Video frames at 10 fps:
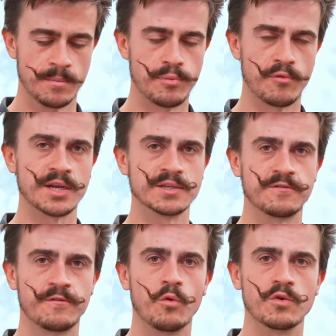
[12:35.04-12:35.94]
brunt
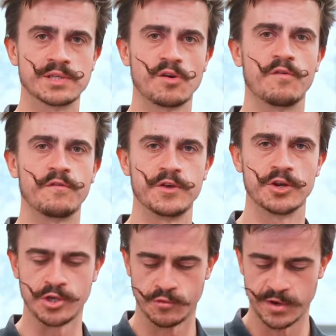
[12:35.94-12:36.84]
force off of,
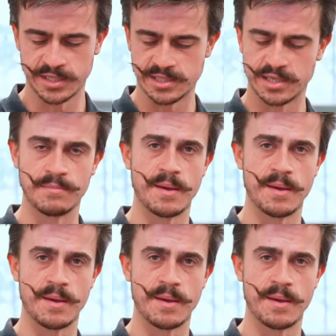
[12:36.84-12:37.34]
your wrists and